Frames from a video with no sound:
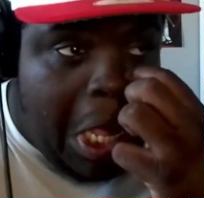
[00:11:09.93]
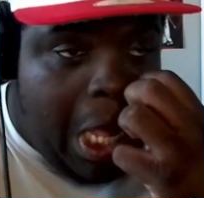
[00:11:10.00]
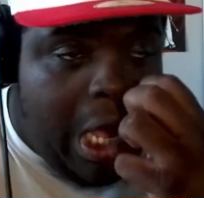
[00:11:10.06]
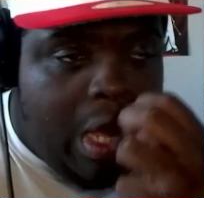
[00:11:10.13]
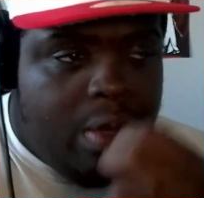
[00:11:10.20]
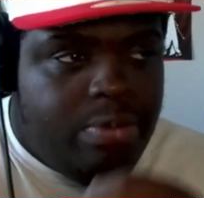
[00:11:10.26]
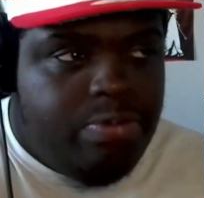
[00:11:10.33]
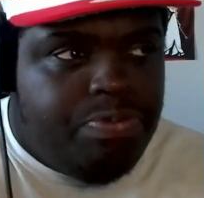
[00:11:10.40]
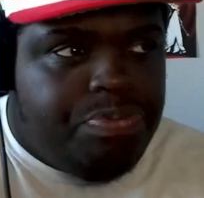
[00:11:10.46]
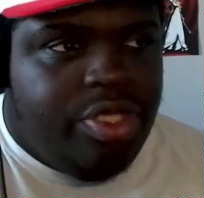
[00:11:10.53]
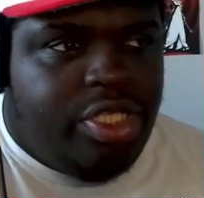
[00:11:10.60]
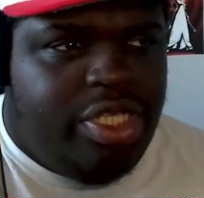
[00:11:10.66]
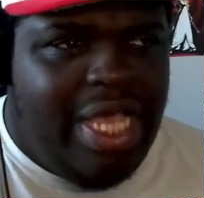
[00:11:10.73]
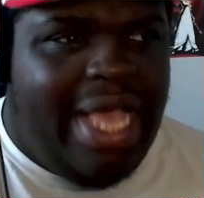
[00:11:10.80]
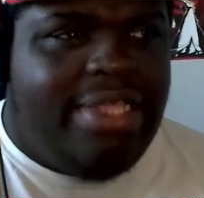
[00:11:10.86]

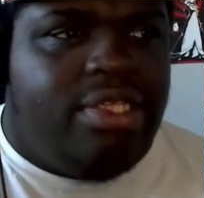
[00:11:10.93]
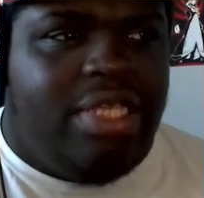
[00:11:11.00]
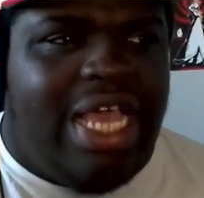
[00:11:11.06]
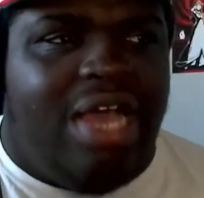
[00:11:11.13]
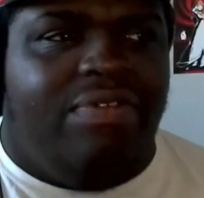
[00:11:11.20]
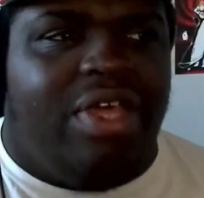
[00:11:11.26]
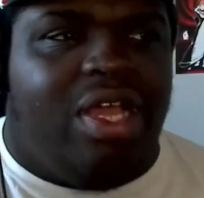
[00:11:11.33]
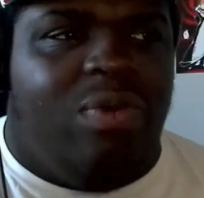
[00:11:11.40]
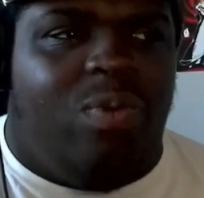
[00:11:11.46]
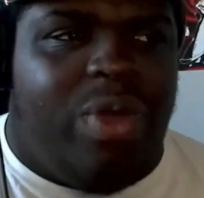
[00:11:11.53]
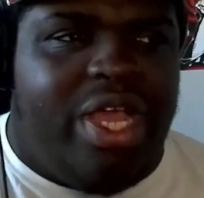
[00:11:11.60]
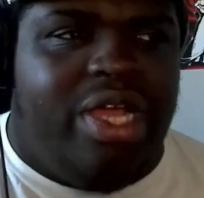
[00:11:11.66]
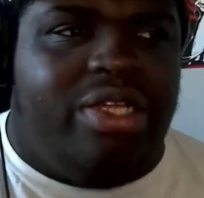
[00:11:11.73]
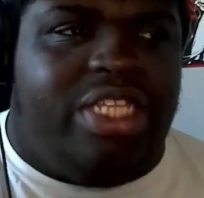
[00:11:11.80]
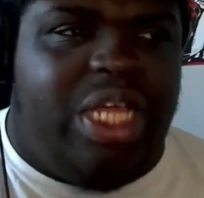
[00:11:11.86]
To actually have, like, a
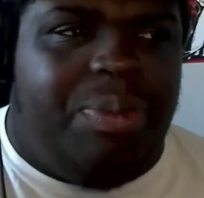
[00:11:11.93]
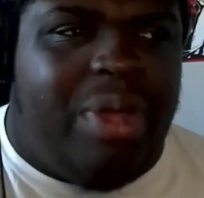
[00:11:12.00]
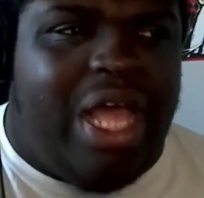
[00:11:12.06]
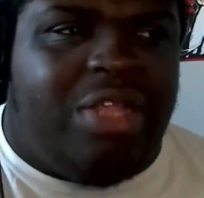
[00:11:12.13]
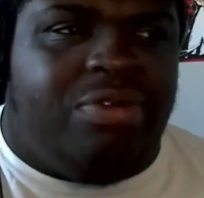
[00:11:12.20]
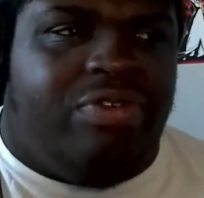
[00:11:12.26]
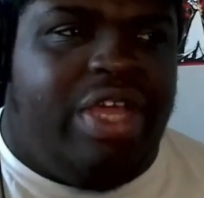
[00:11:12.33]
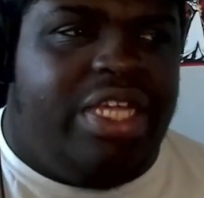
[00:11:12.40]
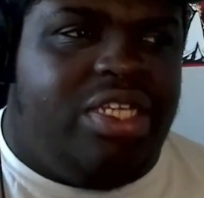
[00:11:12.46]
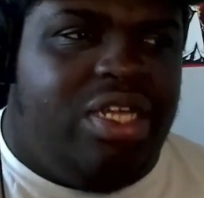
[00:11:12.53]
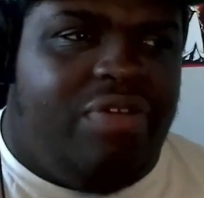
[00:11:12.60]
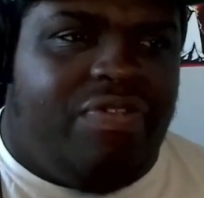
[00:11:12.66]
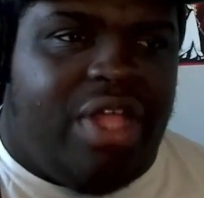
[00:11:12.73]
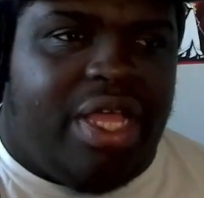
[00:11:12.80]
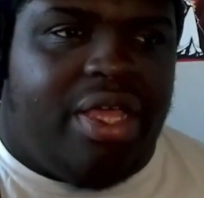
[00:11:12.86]
weird, deeper exploration
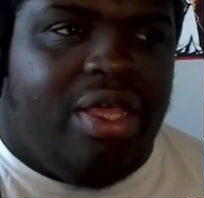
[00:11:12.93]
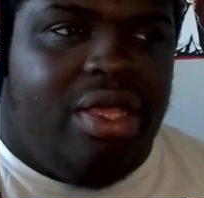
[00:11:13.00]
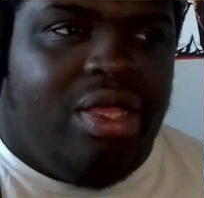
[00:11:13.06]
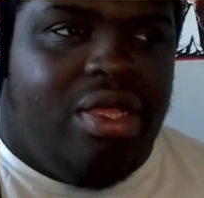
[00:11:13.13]
of, like,